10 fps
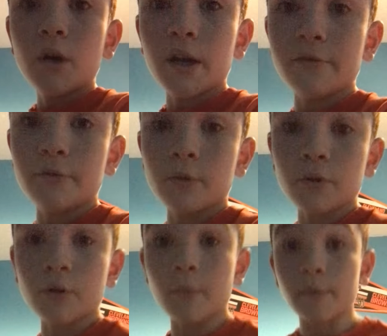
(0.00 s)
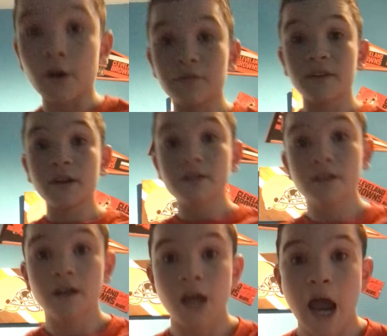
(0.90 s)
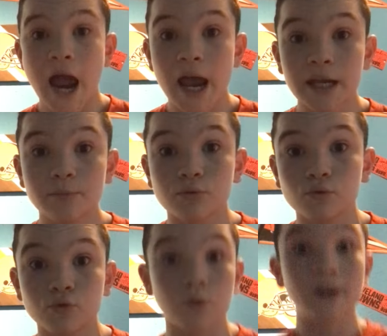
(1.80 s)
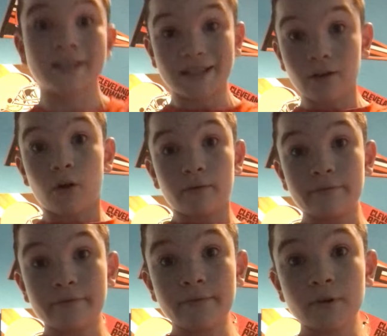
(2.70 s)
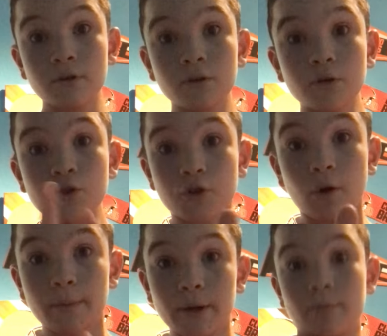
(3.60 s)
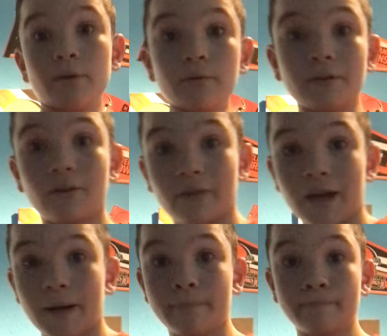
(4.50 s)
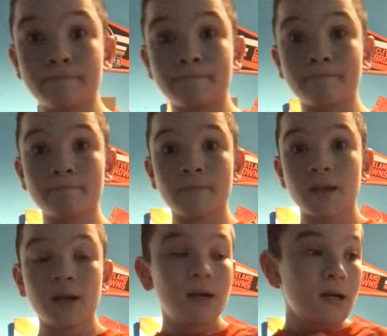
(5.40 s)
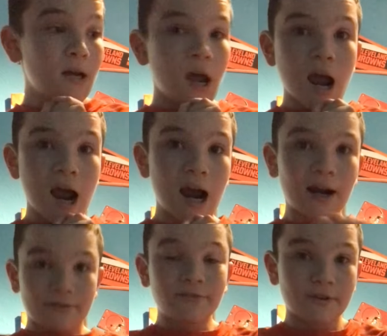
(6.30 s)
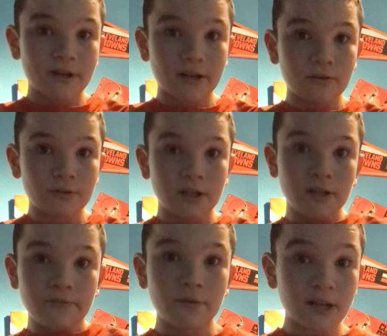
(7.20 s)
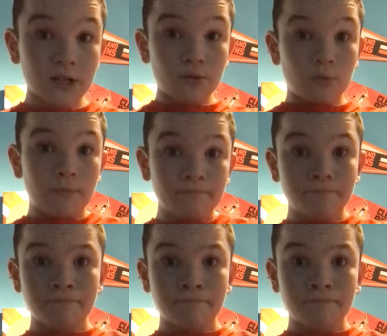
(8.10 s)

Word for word: and if you want to know my birthday, April 29th, so I'll be uploading it on there. After I get a new telly. If we get a new one,